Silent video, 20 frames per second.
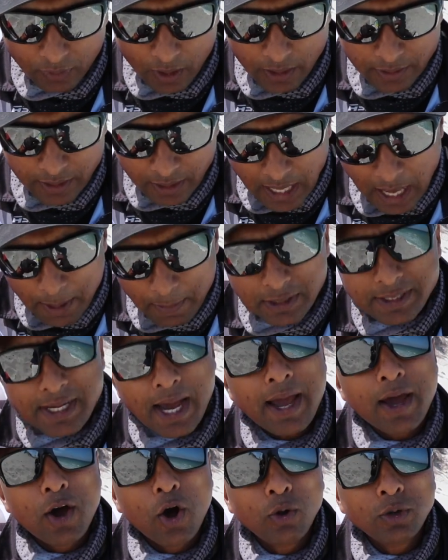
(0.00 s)
the cable
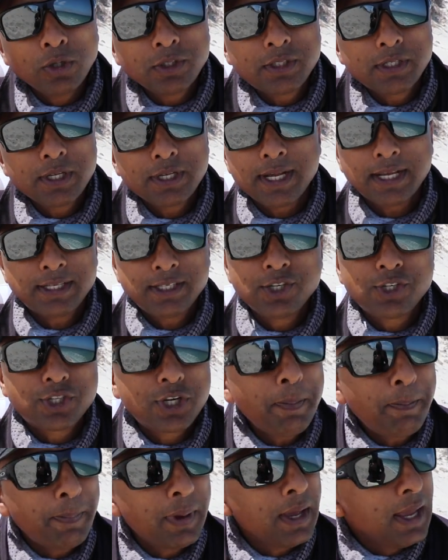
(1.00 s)
tie holds, it doesn't
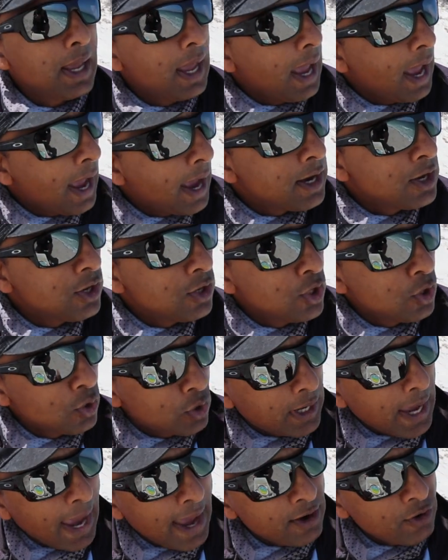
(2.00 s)
trip, and you
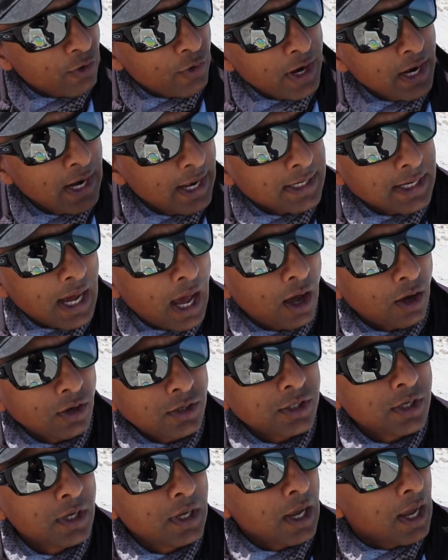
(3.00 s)
can reel it out,
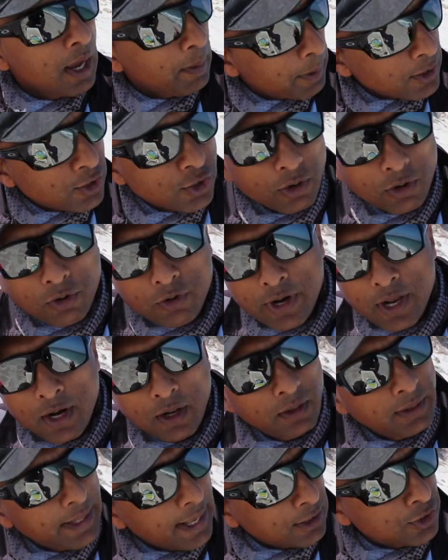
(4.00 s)
but you'll
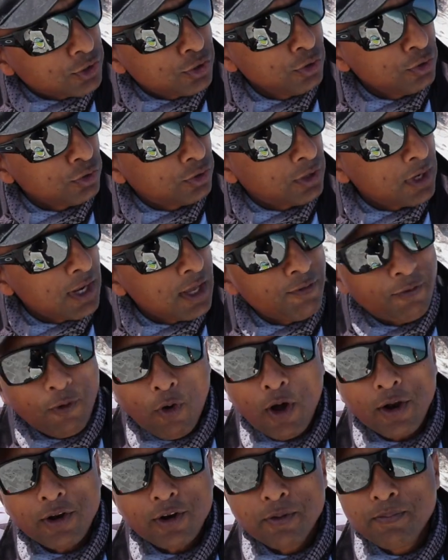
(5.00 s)
reel that 200, 300,
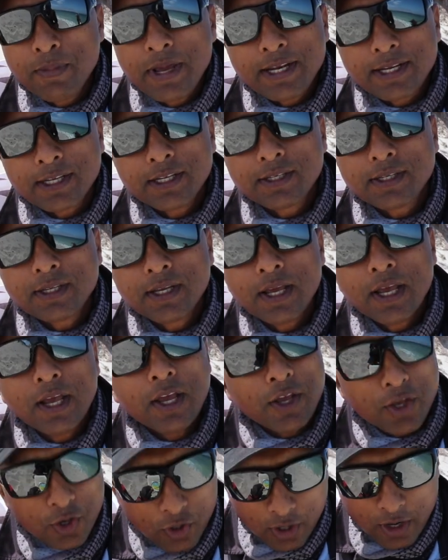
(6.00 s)
400 meters,
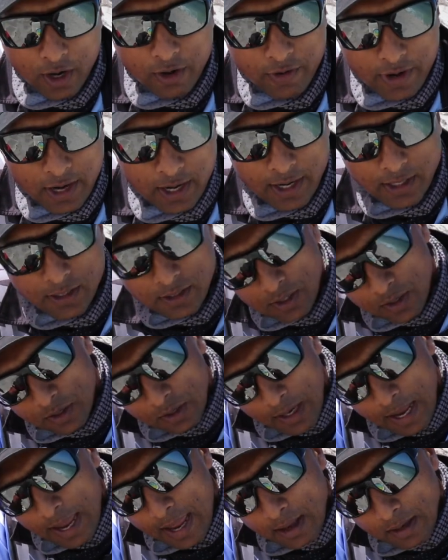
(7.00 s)
you're gonna reel it
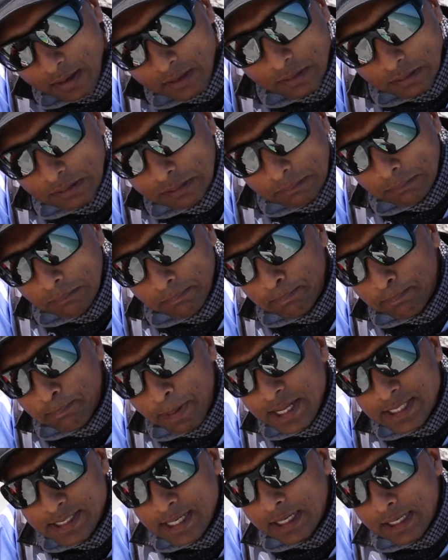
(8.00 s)

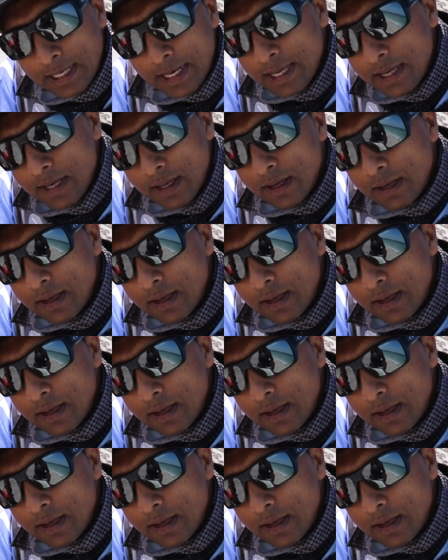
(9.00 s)
basically